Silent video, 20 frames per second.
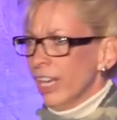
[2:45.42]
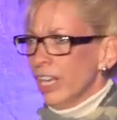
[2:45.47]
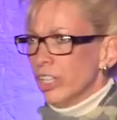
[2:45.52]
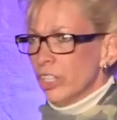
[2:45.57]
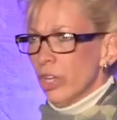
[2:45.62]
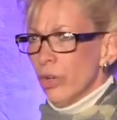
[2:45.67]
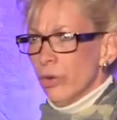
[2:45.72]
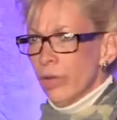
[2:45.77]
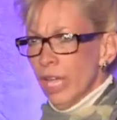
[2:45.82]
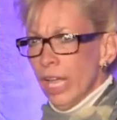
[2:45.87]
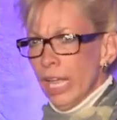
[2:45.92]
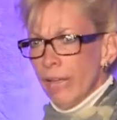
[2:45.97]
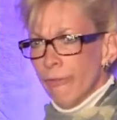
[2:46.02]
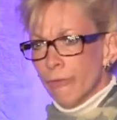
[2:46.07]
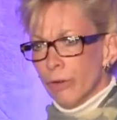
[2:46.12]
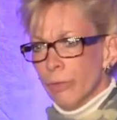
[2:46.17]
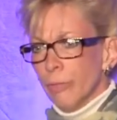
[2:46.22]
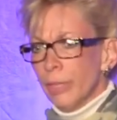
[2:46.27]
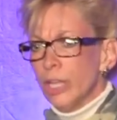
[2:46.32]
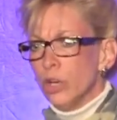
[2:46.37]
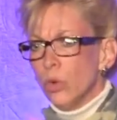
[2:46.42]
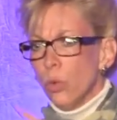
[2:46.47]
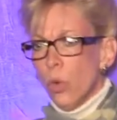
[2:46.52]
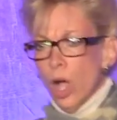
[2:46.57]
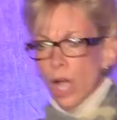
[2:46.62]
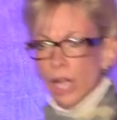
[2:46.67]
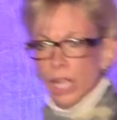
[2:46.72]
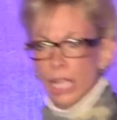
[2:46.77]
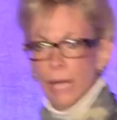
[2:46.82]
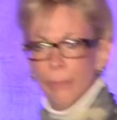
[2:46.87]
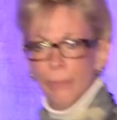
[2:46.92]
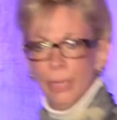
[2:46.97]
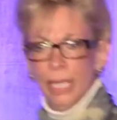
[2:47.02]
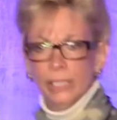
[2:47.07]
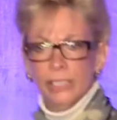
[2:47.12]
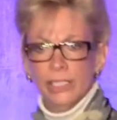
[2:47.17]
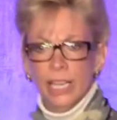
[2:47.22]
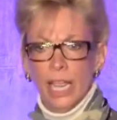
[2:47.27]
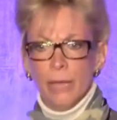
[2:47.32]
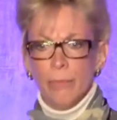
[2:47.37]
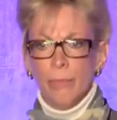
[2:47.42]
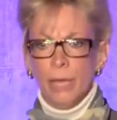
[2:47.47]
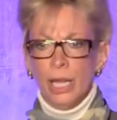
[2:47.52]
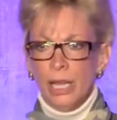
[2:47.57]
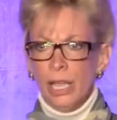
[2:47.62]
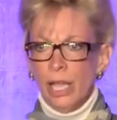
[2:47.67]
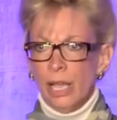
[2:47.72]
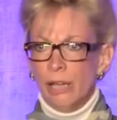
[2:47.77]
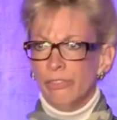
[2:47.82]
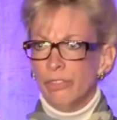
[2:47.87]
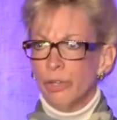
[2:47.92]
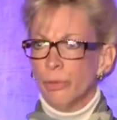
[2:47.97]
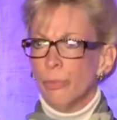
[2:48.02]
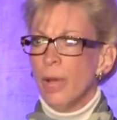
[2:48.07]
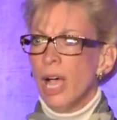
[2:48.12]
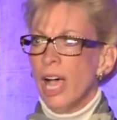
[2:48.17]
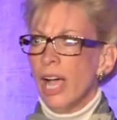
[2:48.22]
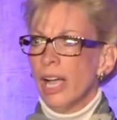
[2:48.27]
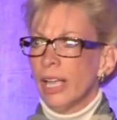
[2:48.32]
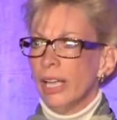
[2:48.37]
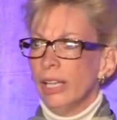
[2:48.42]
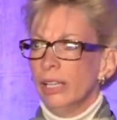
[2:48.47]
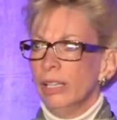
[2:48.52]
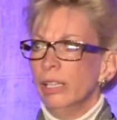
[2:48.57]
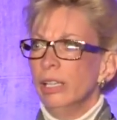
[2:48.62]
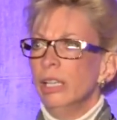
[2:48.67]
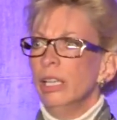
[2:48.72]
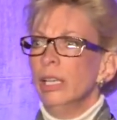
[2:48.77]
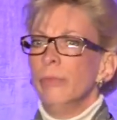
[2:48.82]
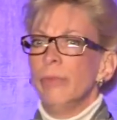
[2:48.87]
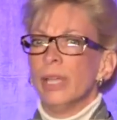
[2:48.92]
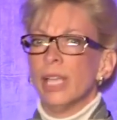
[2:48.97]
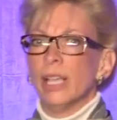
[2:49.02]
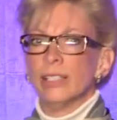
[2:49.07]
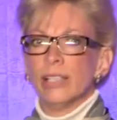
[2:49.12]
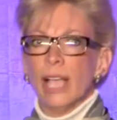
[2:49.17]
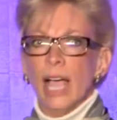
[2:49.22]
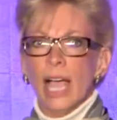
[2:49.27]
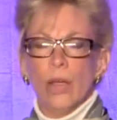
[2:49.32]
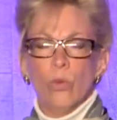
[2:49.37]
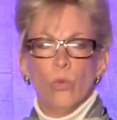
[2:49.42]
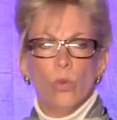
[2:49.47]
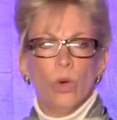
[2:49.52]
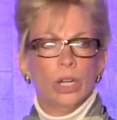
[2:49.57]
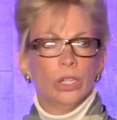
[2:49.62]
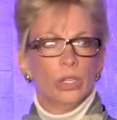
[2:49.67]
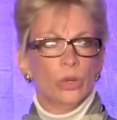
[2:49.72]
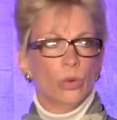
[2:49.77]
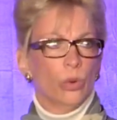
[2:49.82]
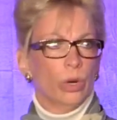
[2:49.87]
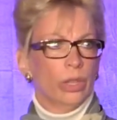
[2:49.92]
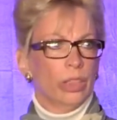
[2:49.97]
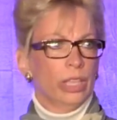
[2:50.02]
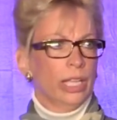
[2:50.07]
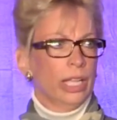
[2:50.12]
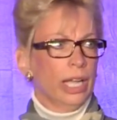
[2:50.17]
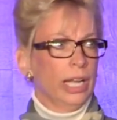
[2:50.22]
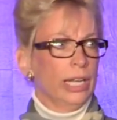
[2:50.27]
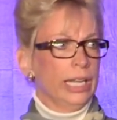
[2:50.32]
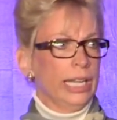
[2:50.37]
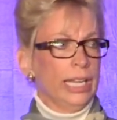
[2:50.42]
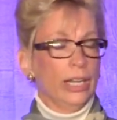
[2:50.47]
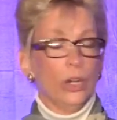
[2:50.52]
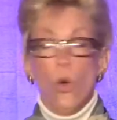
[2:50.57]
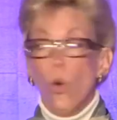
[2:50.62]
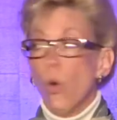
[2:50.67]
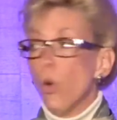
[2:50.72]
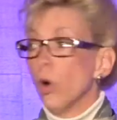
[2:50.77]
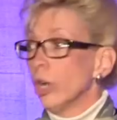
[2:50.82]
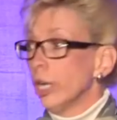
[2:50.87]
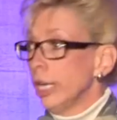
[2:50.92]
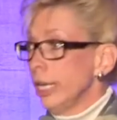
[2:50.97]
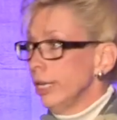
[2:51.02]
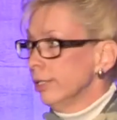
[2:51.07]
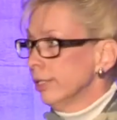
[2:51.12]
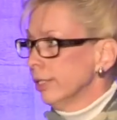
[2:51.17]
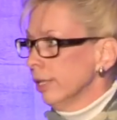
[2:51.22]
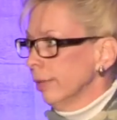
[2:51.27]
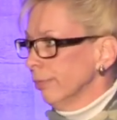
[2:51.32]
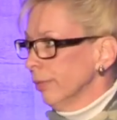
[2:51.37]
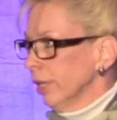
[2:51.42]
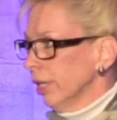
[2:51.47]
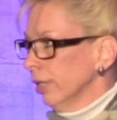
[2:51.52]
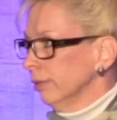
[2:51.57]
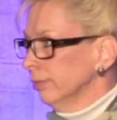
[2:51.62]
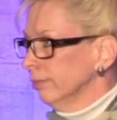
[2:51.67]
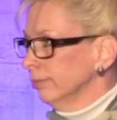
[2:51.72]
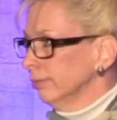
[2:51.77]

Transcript: it's okay for me to walk up and take money out of your pocket because I want or think I need something.